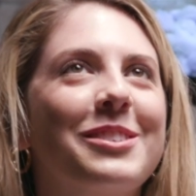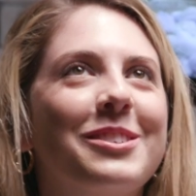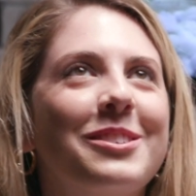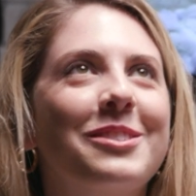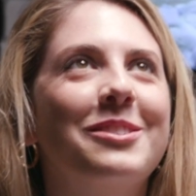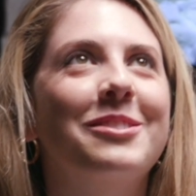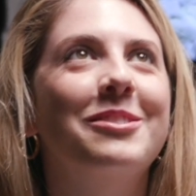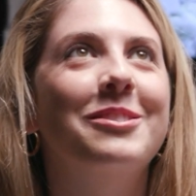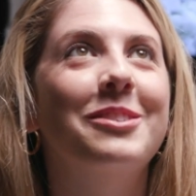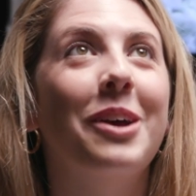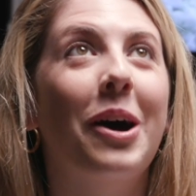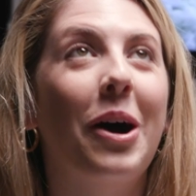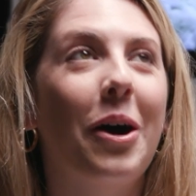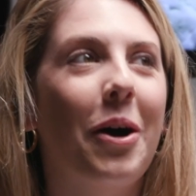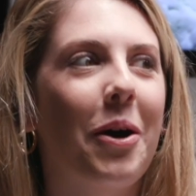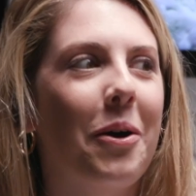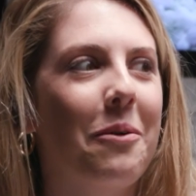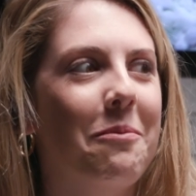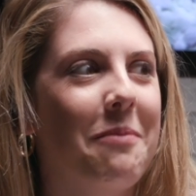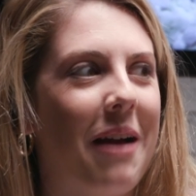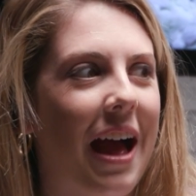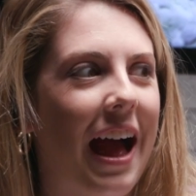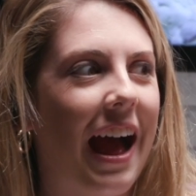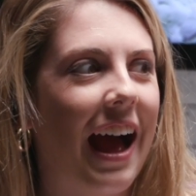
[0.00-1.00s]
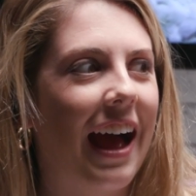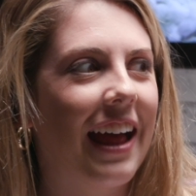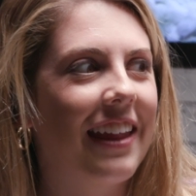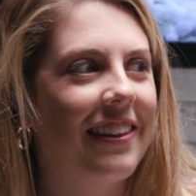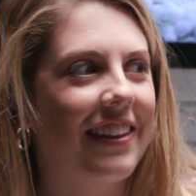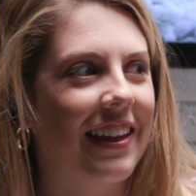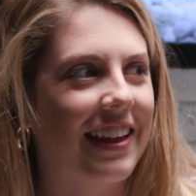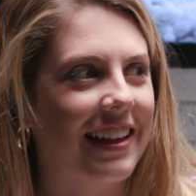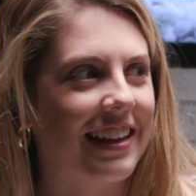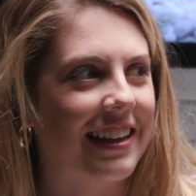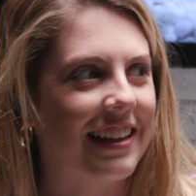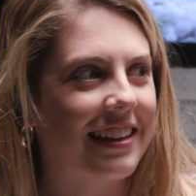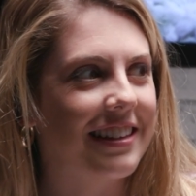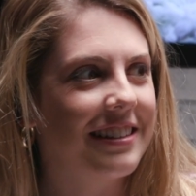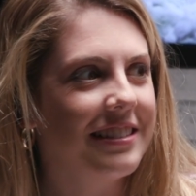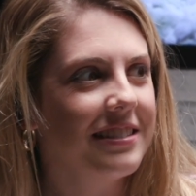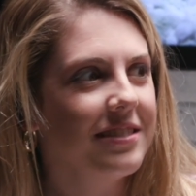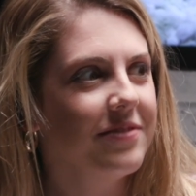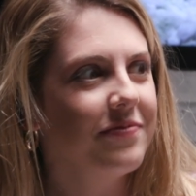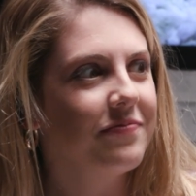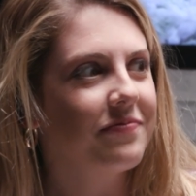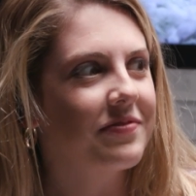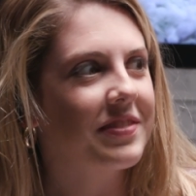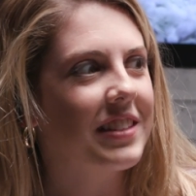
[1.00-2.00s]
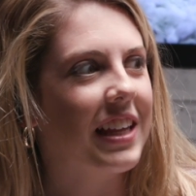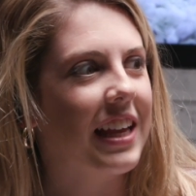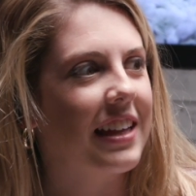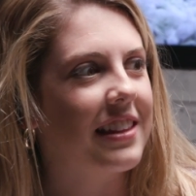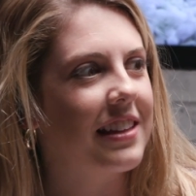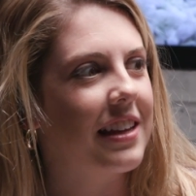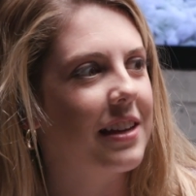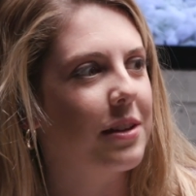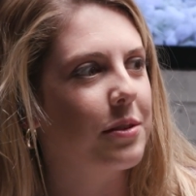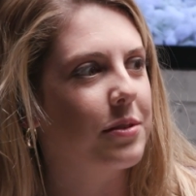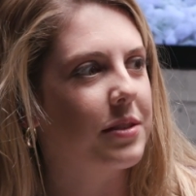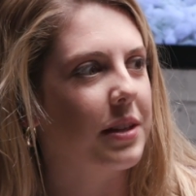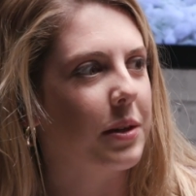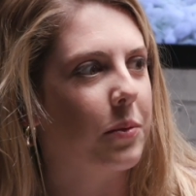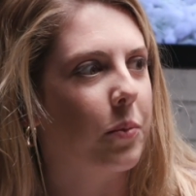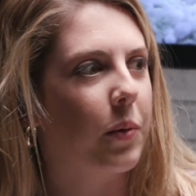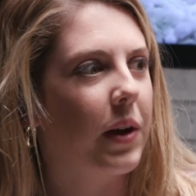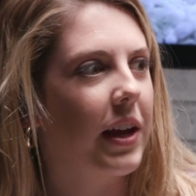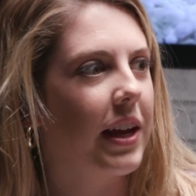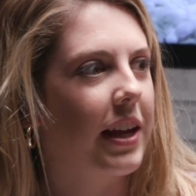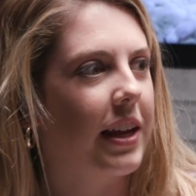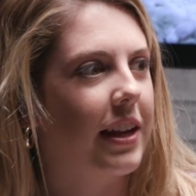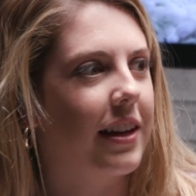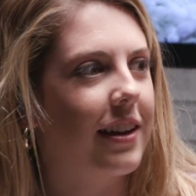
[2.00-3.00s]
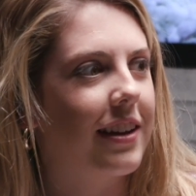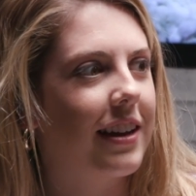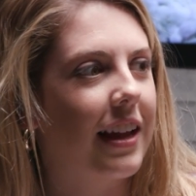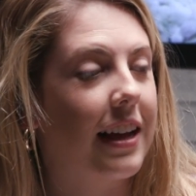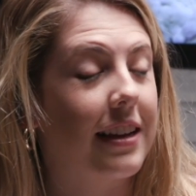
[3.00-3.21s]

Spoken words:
was so mad, like, and then he was like, wait,